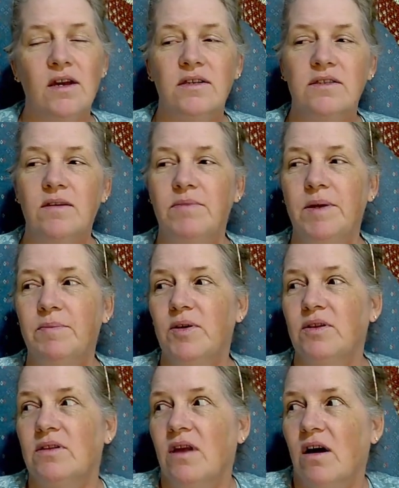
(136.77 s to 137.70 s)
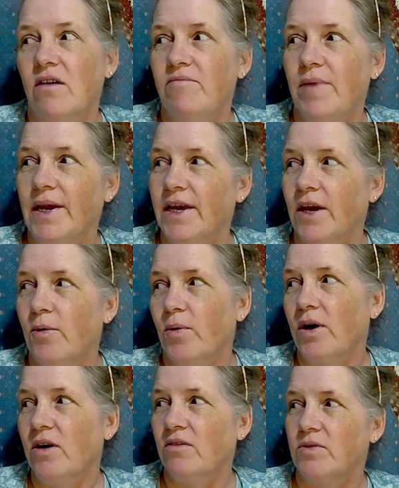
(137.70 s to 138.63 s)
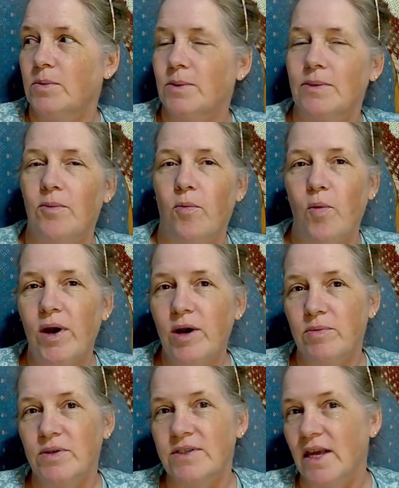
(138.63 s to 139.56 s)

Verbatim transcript: Some people love making wearable wearables,